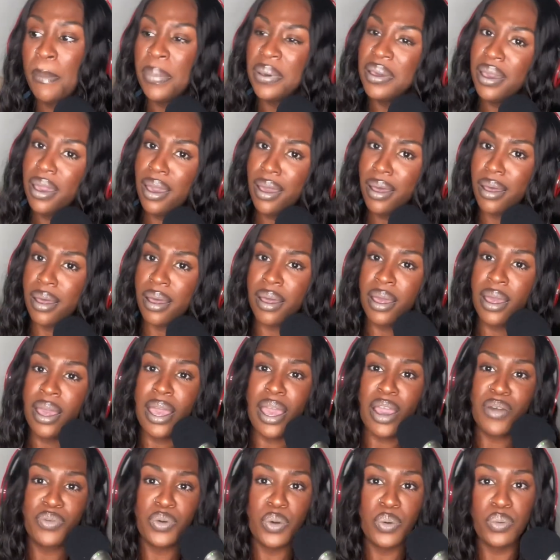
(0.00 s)
But yeah,
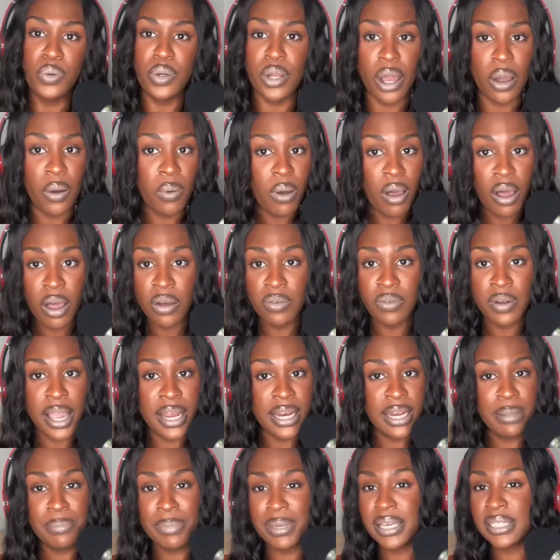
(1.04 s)
if you don't
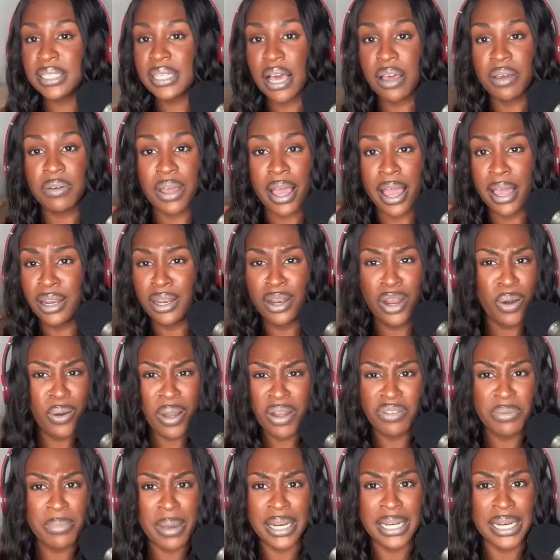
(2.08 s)
already, because I know
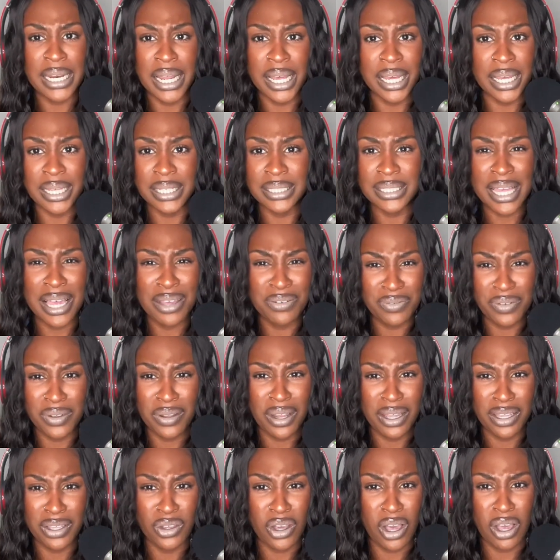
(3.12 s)
everybody does, I
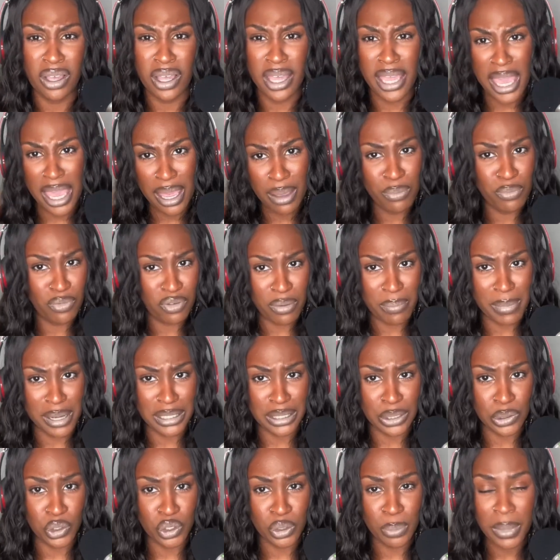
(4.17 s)
feel like y'all came from my
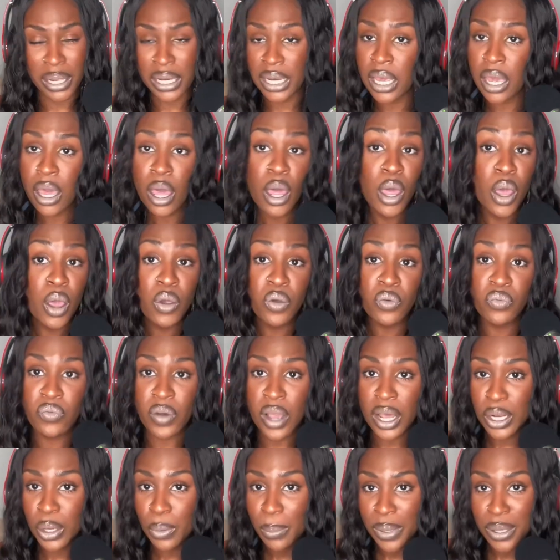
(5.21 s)
social media,
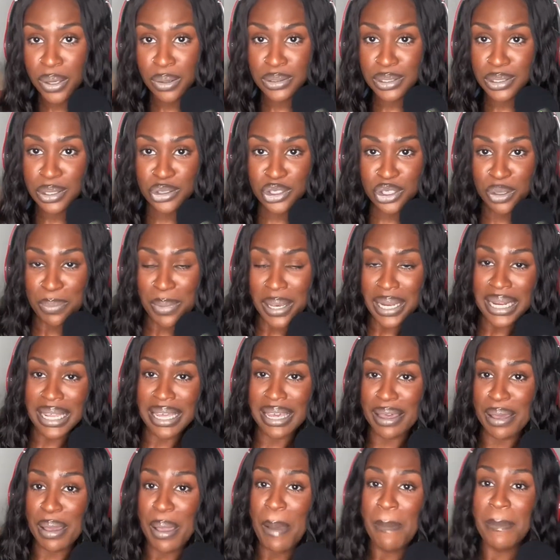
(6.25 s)
follow me on social
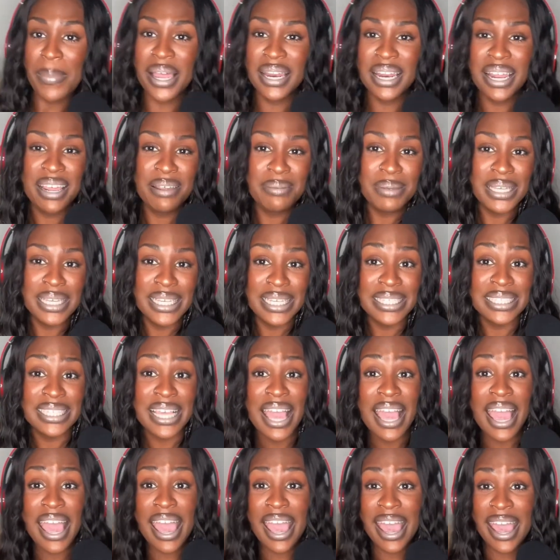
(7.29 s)
media. My name is
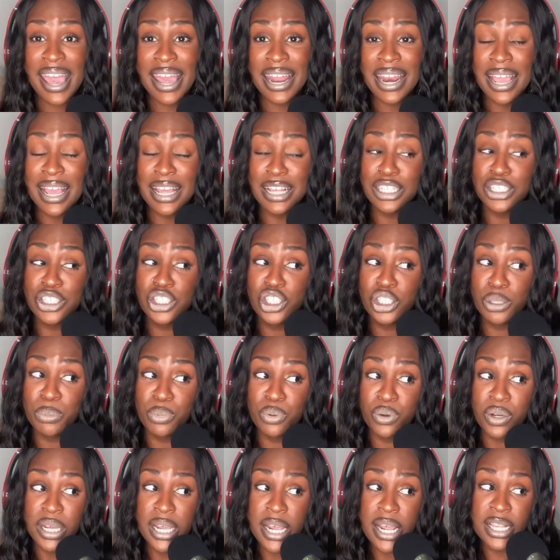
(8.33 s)
at
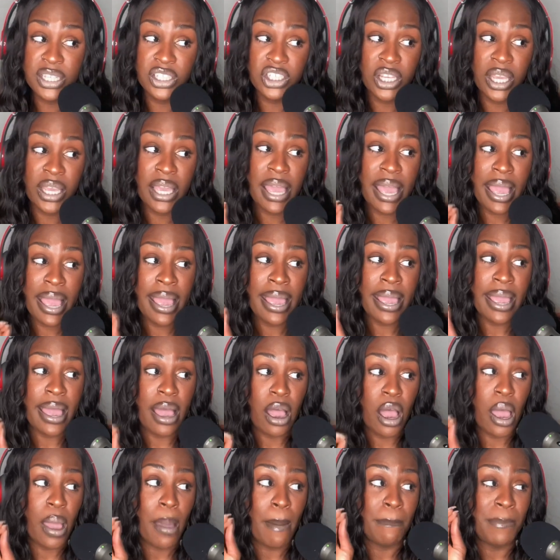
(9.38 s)
Jabre,
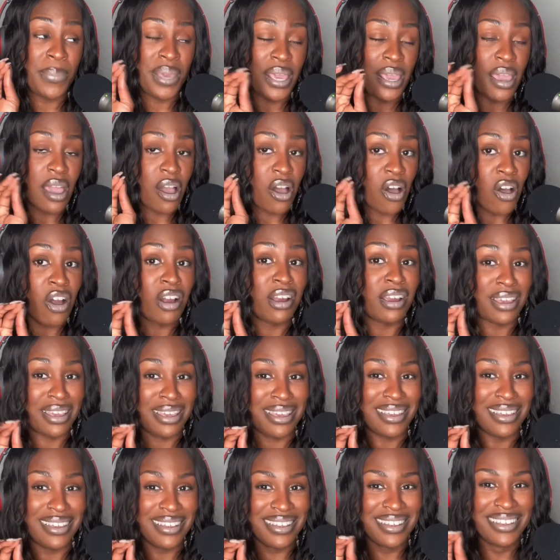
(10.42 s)

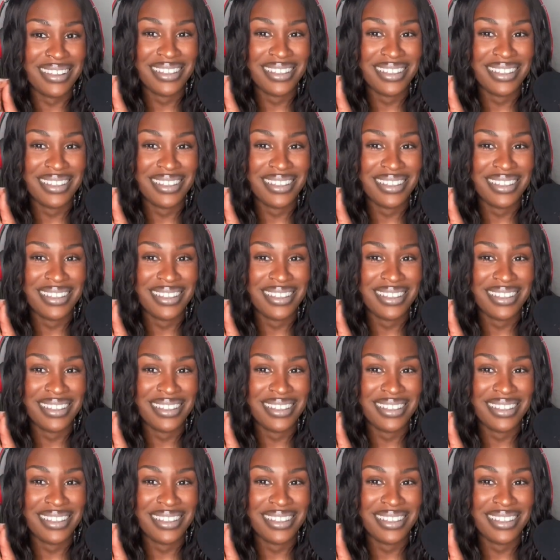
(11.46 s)
Jabre.